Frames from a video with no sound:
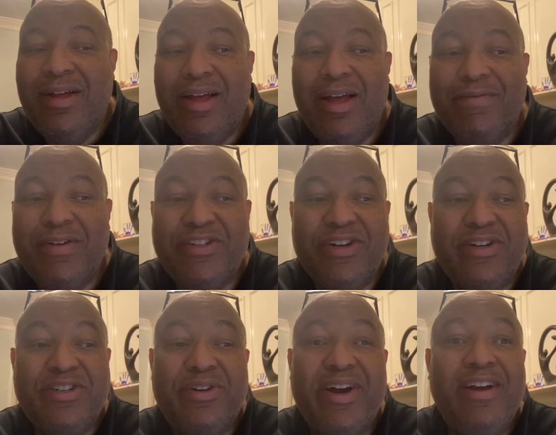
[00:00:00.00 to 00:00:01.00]
of a
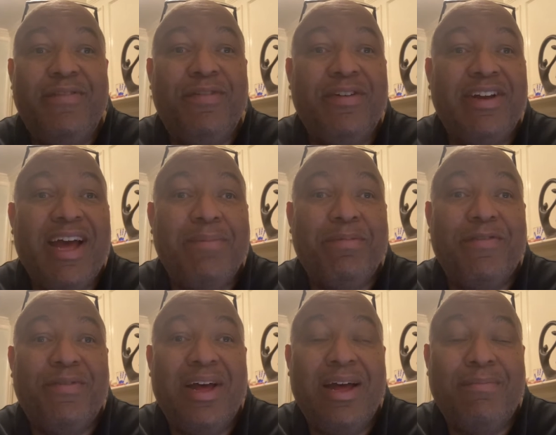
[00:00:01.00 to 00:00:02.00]
church or any type
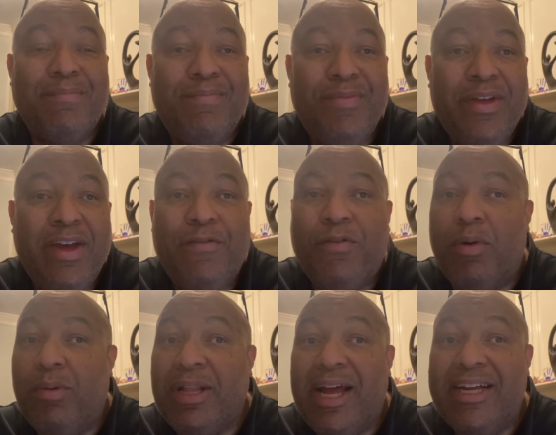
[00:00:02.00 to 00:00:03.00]
of
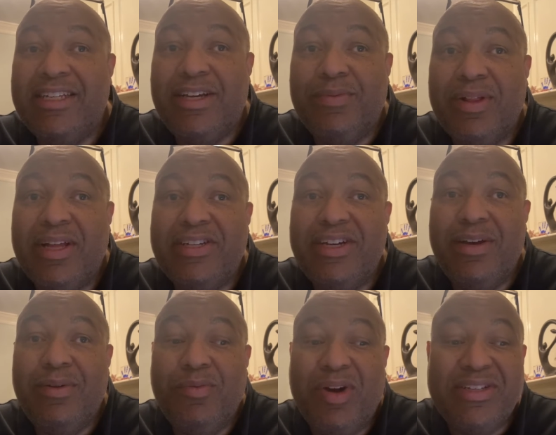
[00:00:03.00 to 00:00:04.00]
formalized religion
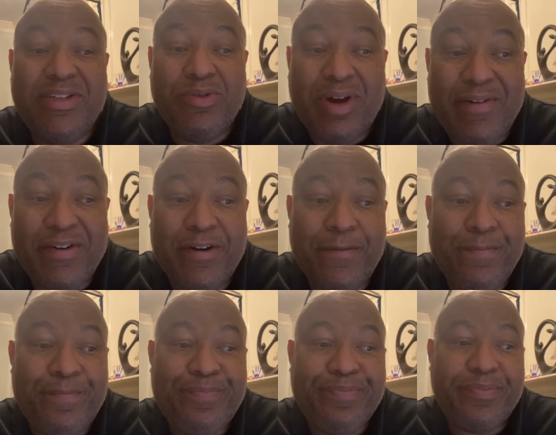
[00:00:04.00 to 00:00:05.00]
whatsoever.
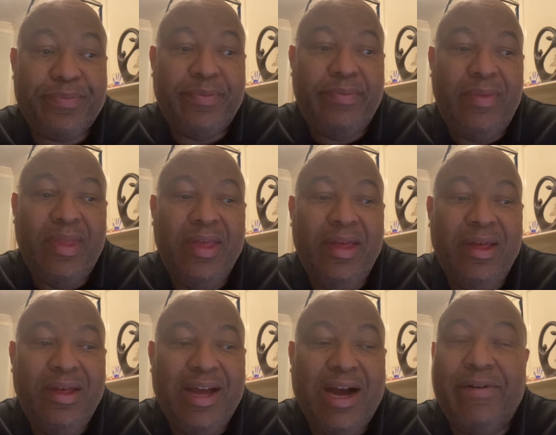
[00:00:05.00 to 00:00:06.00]

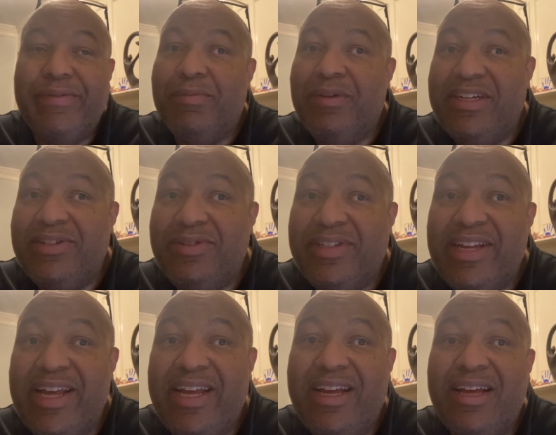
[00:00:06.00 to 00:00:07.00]
However, we do
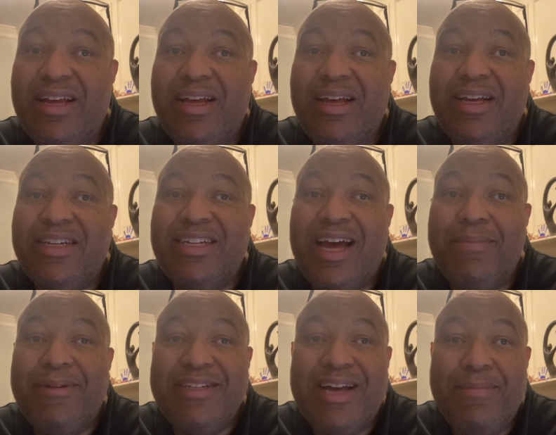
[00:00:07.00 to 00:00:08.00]
see time
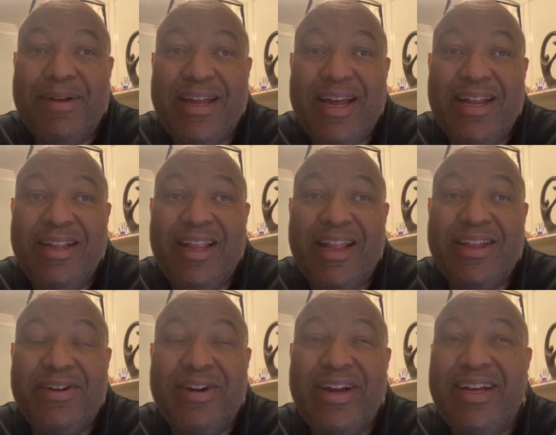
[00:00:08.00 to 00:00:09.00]
and time again that
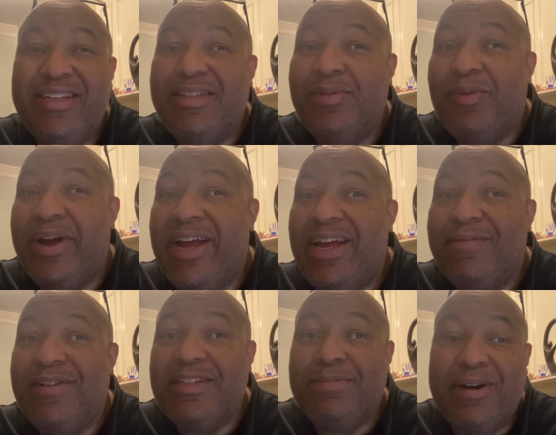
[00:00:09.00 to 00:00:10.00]
there is a way of
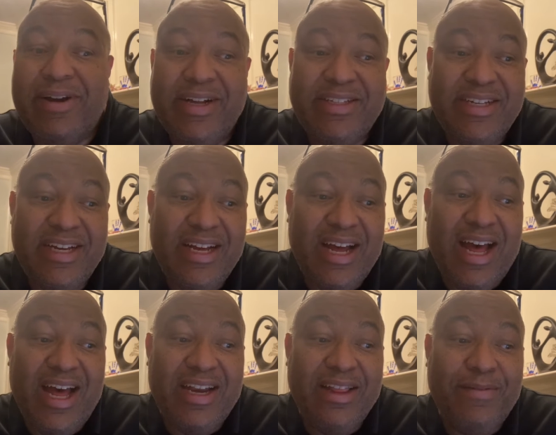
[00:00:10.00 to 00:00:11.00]
experiencing
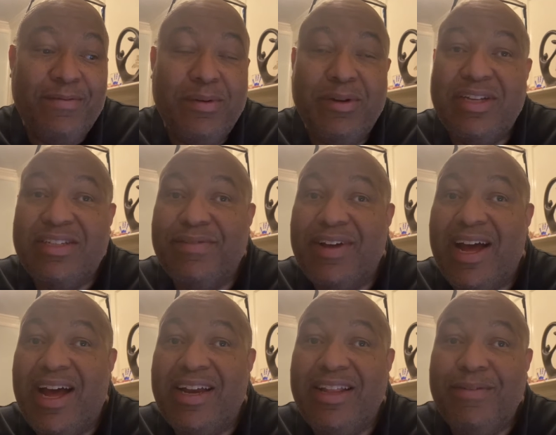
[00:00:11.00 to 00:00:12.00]
God and the fullness of
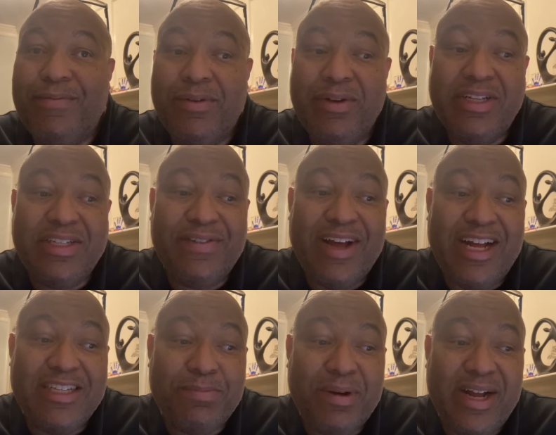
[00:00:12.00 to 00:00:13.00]
God and the fullness of
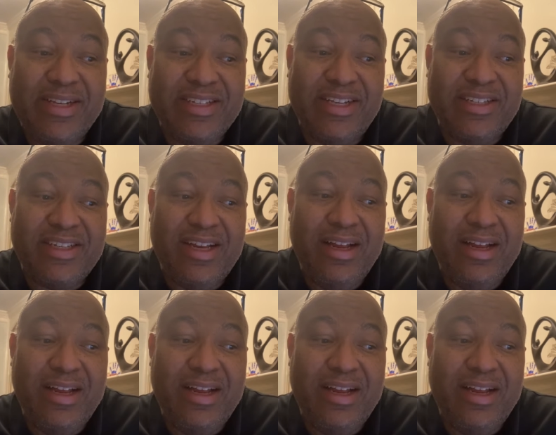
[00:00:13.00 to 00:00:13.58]
God's presence